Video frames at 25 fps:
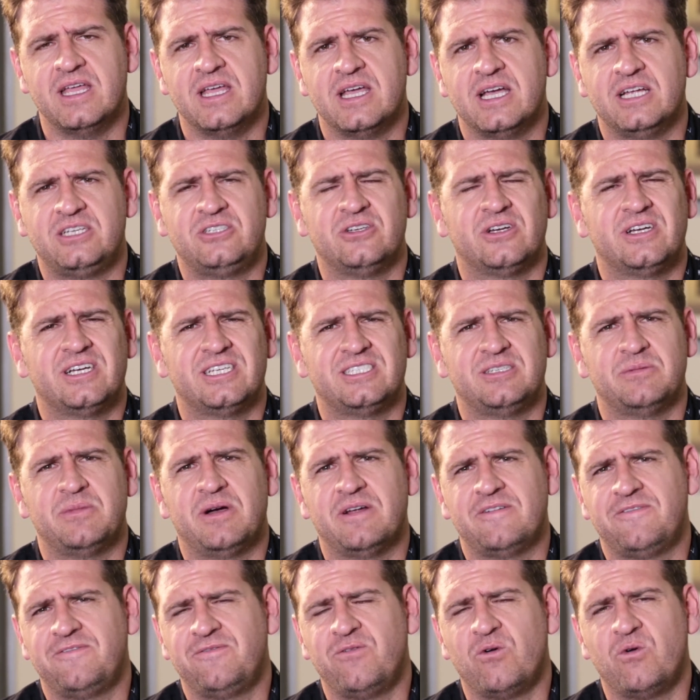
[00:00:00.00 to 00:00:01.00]
It took us
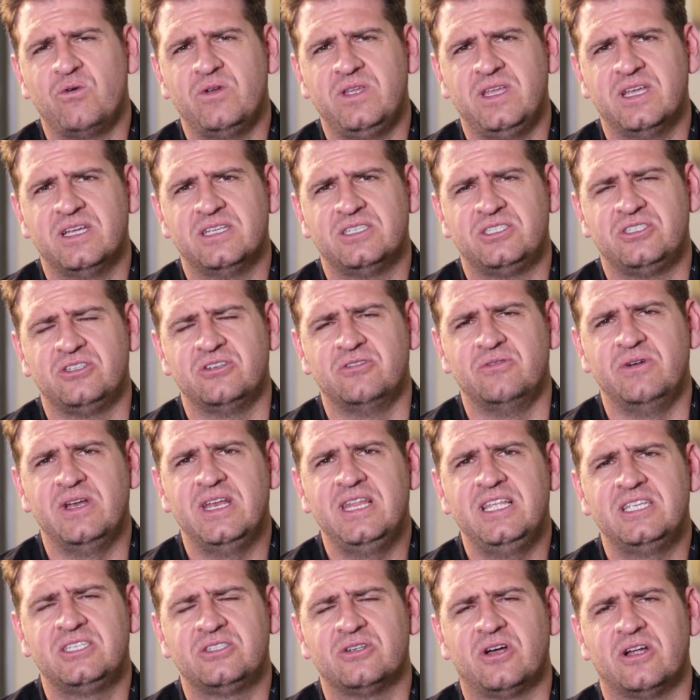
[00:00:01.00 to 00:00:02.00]
about 4 years to
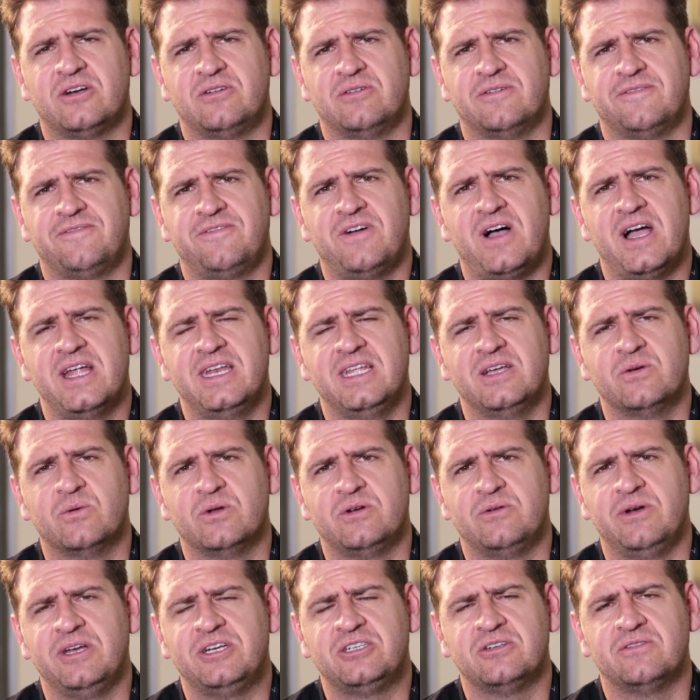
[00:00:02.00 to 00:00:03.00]
really start refining what
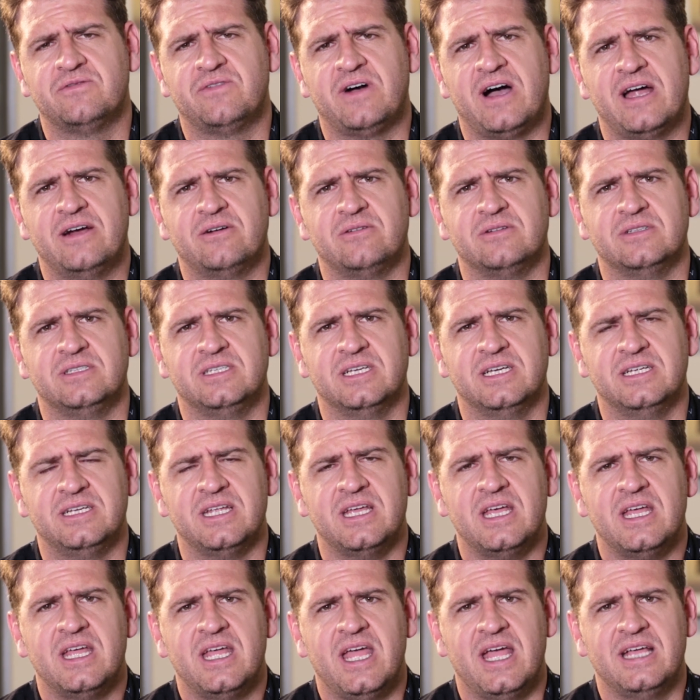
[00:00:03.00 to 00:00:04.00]
Retroviral did
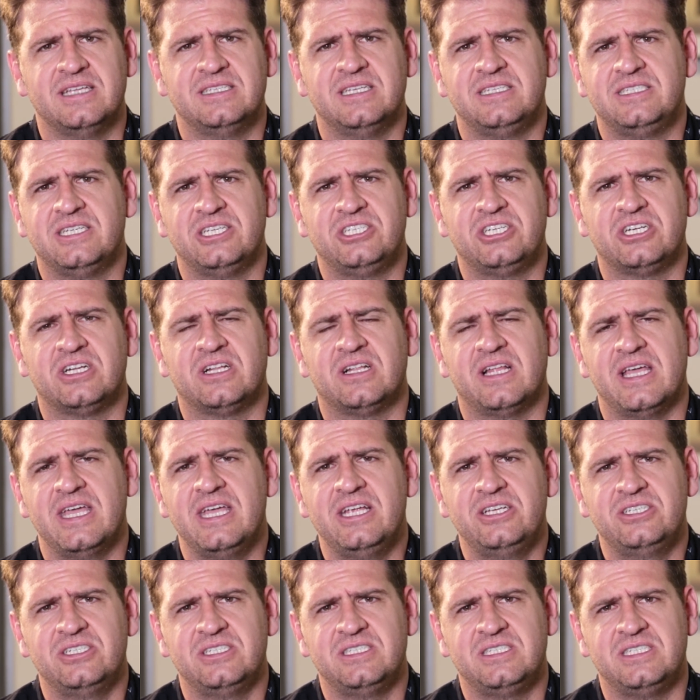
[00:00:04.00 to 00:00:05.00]
as a digital
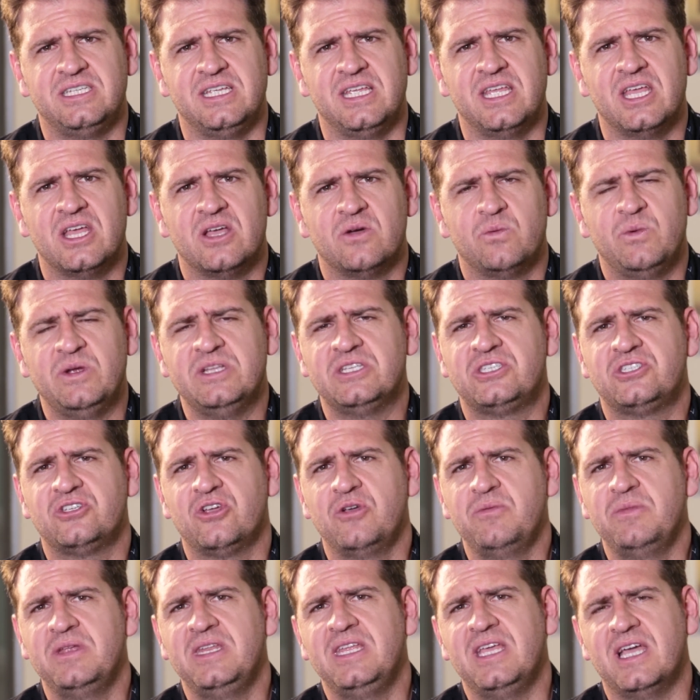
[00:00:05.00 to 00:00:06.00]
agency. When so
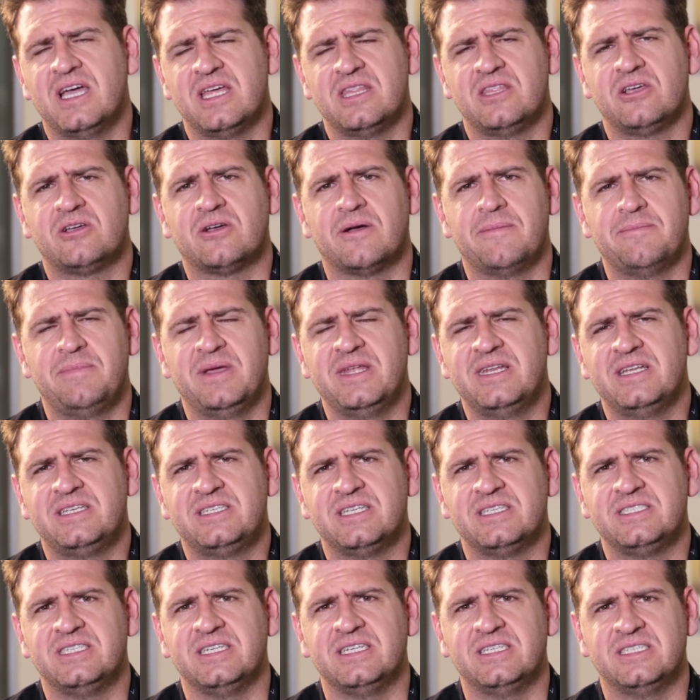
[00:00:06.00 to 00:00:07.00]
many other
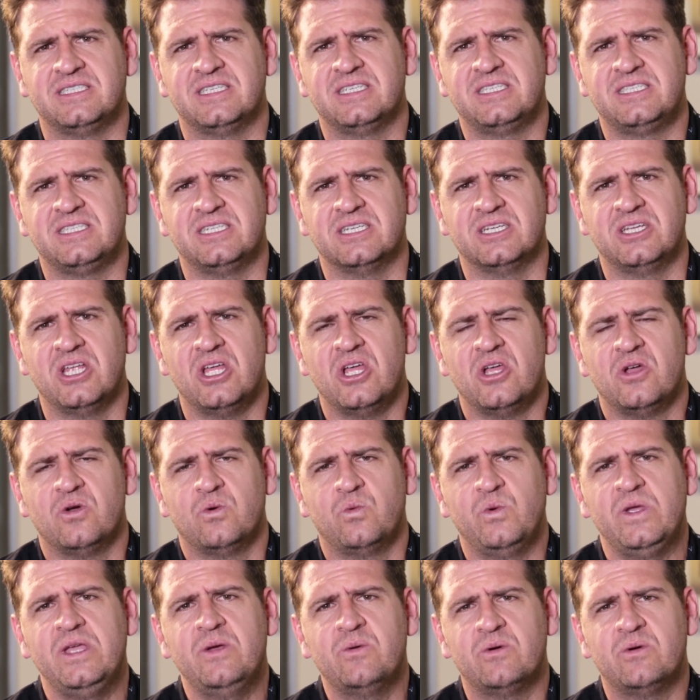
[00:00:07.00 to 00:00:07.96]
competitors existed, we